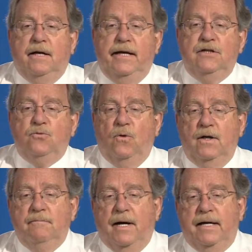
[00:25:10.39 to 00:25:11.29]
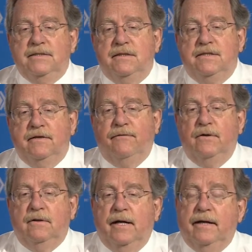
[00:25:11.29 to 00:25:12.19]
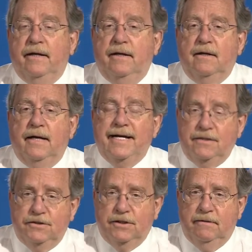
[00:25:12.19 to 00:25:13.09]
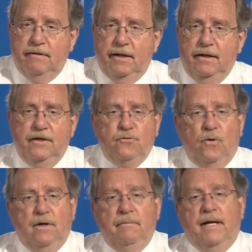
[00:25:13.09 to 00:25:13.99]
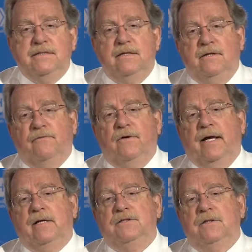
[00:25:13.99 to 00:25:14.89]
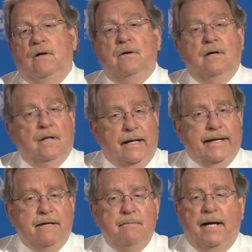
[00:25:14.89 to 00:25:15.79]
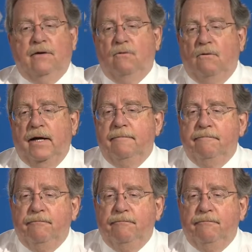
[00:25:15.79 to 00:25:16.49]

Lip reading: Each one binds a different antigen, and each one binds a different antigen on our glycan microarray.